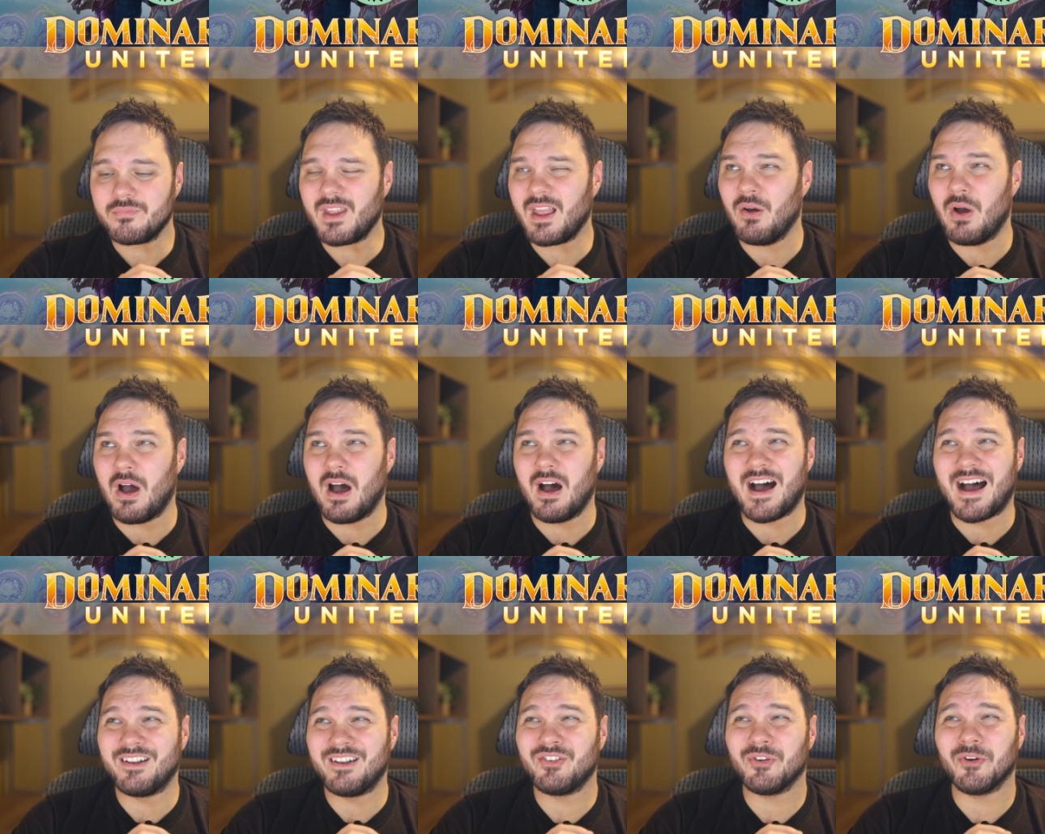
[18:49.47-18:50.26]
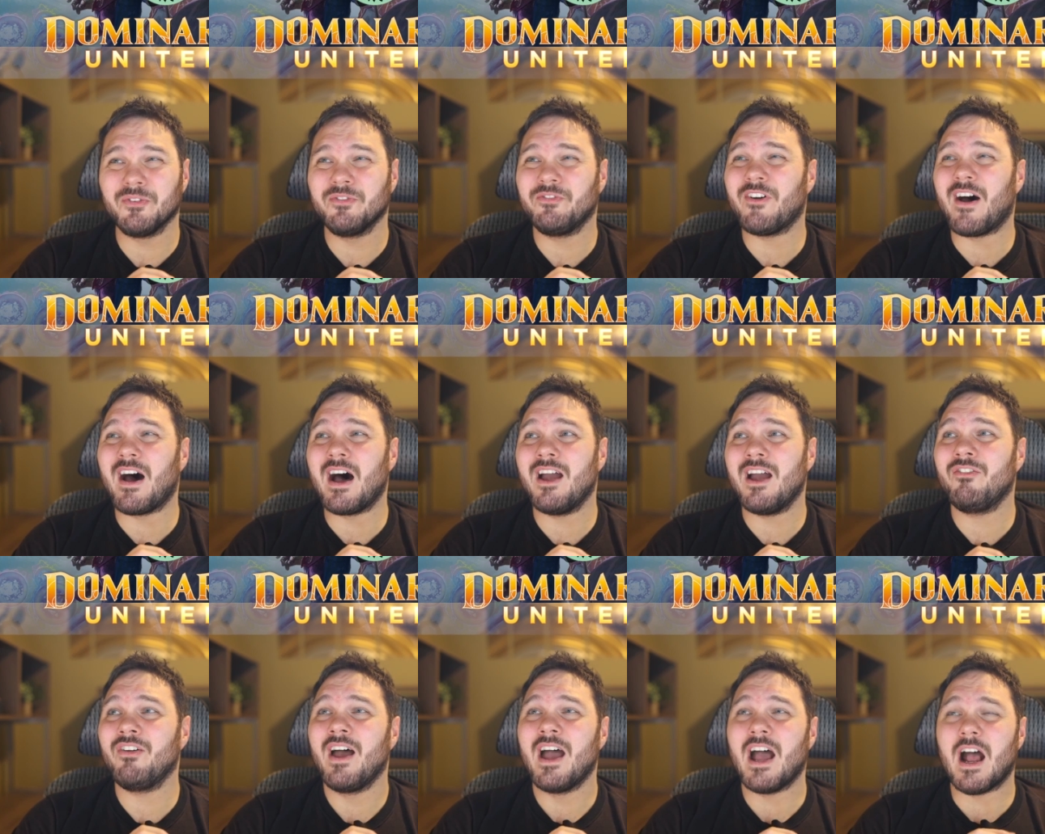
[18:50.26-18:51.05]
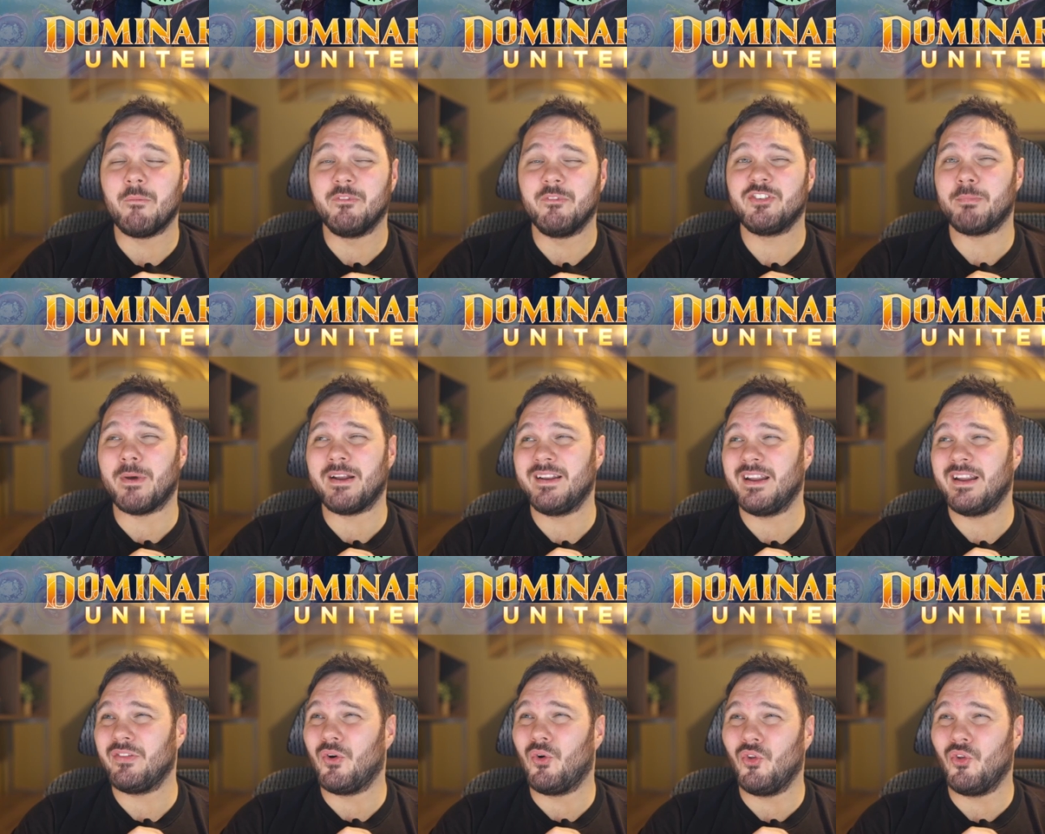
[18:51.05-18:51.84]
On turn 5, I'm
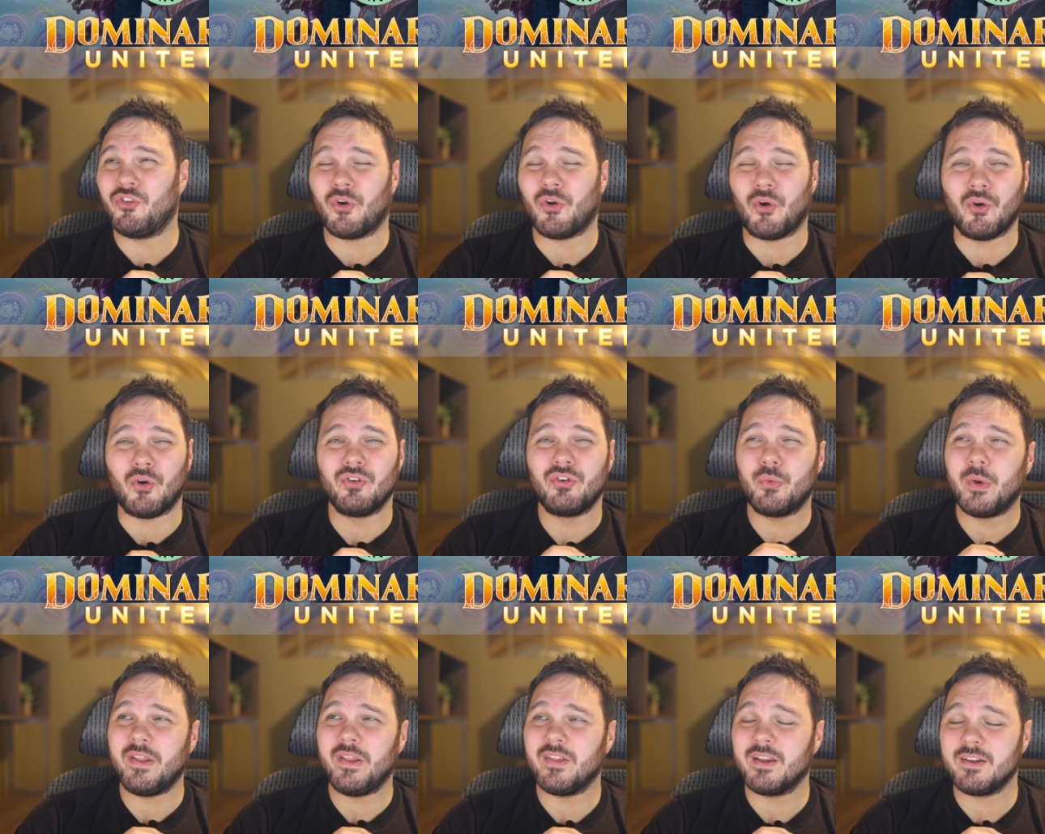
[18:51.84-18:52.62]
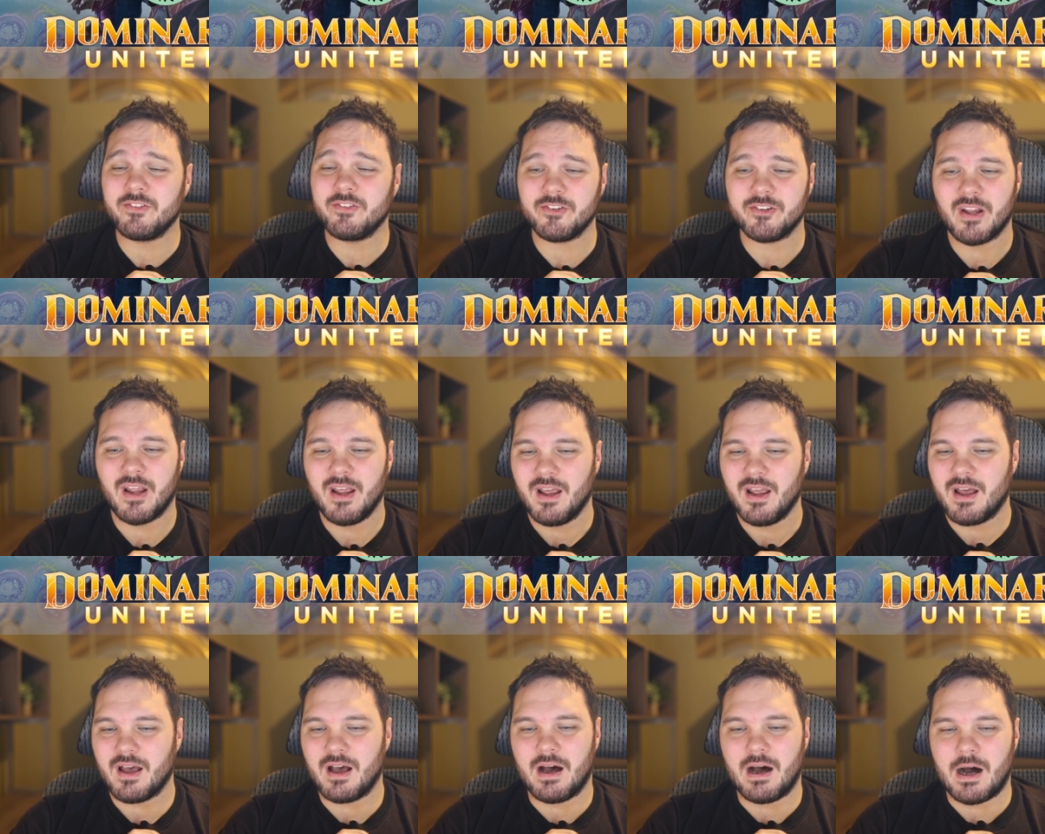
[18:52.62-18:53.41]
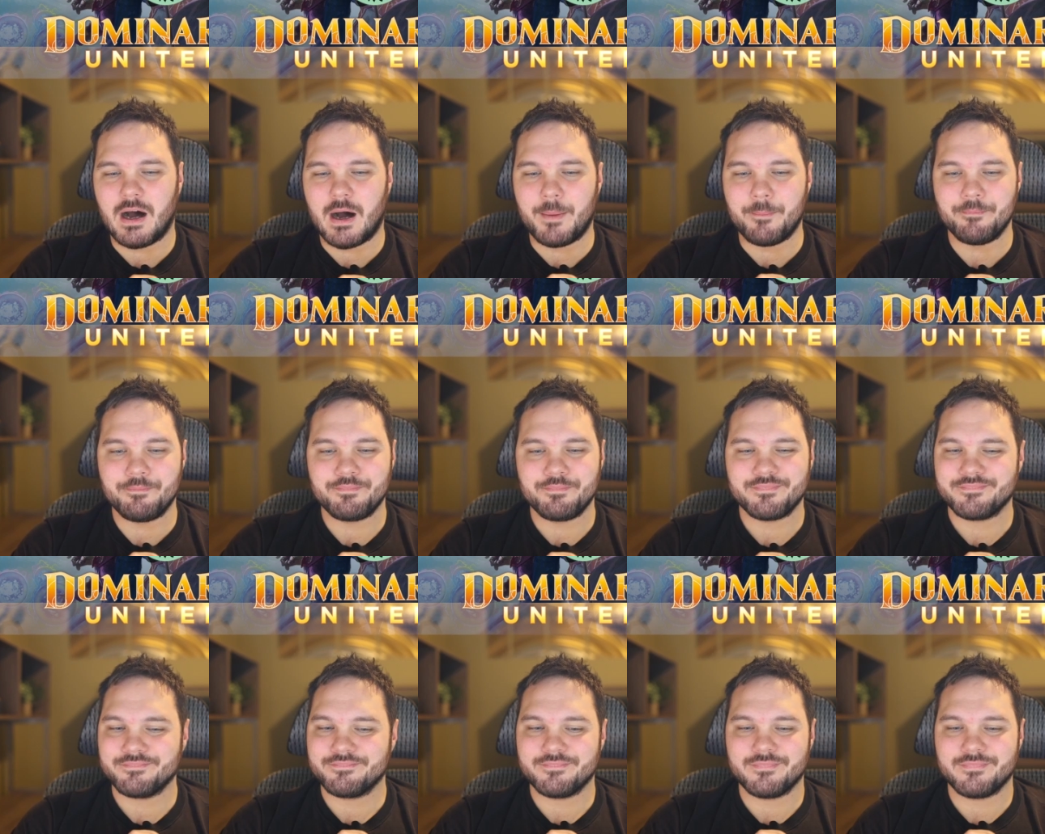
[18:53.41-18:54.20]
spending the whole turn doing this.
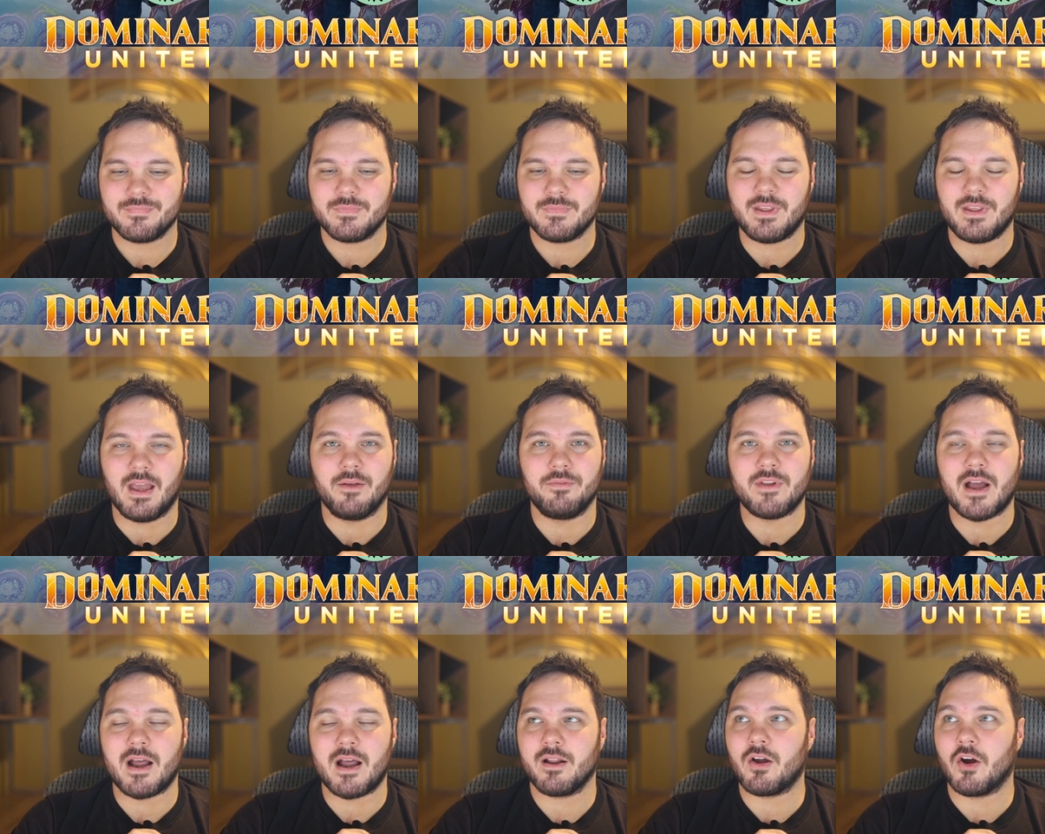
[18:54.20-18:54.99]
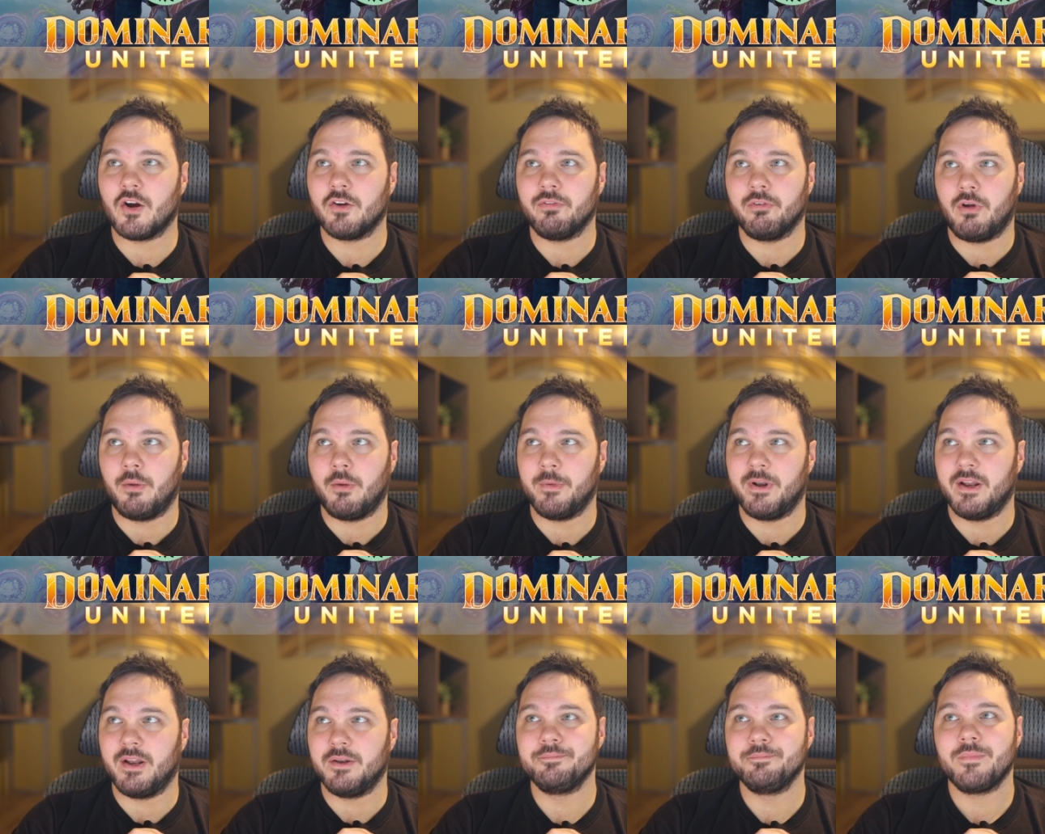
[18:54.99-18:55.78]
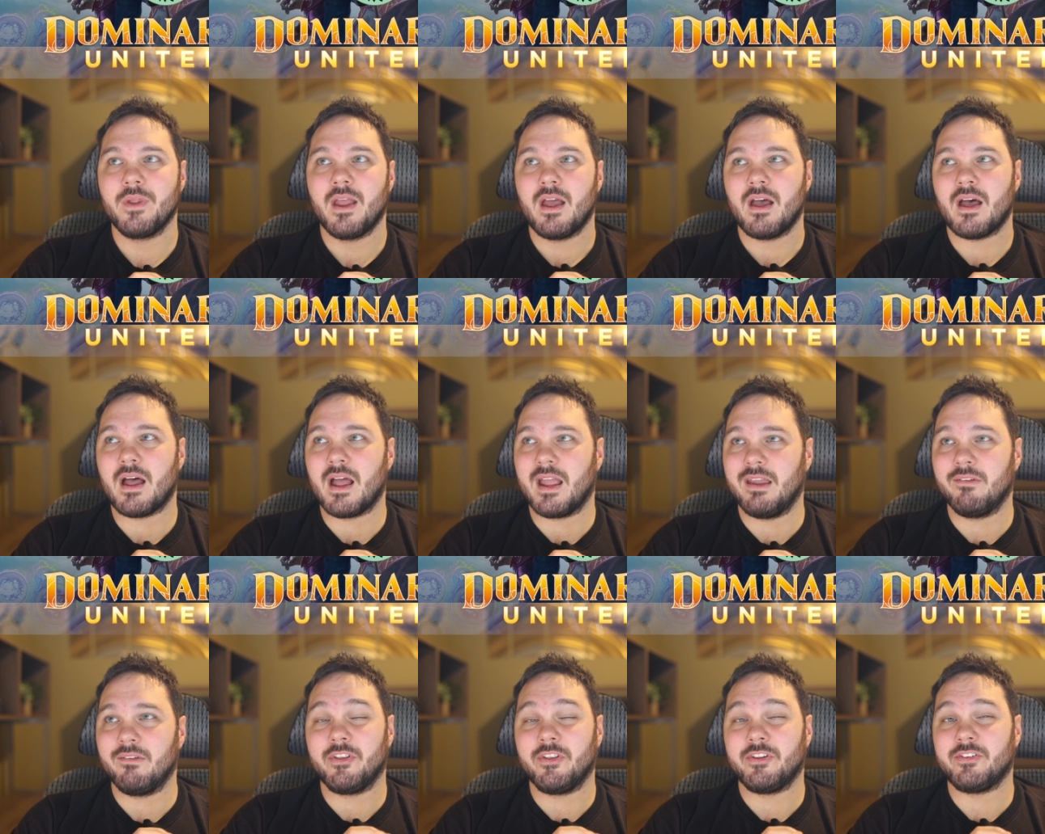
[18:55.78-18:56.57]
Yeah, not a card for limited. I
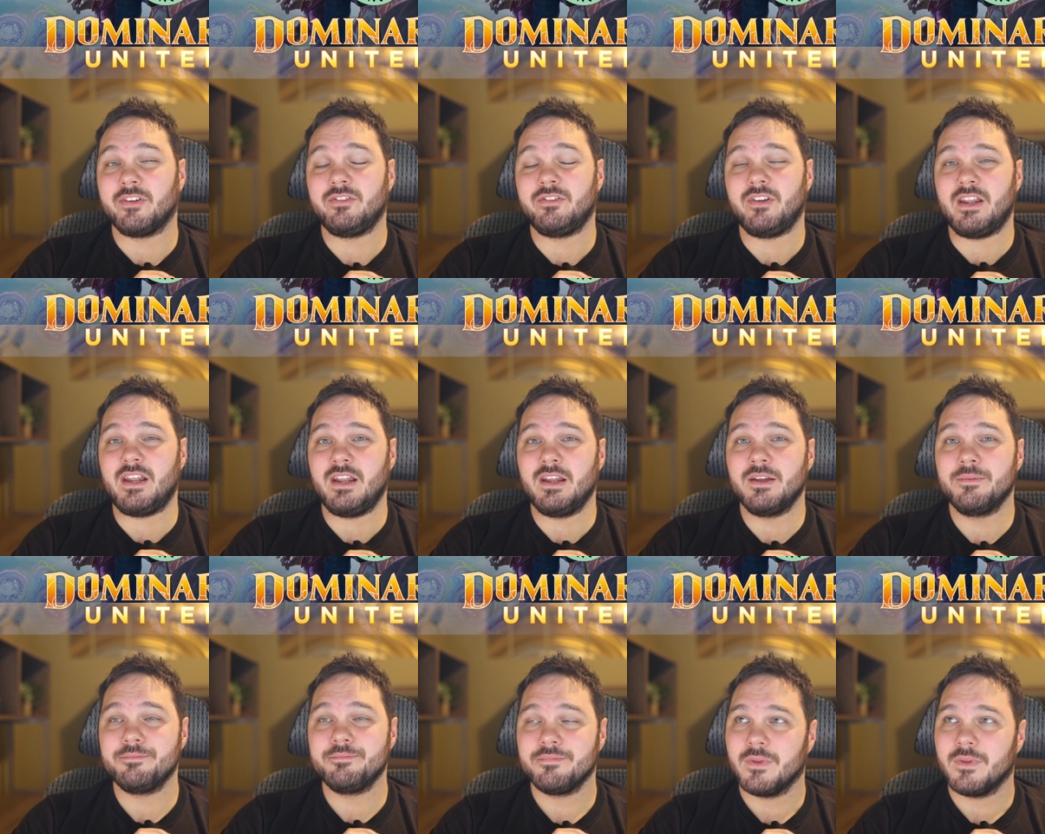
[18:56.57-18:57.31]
give this a D.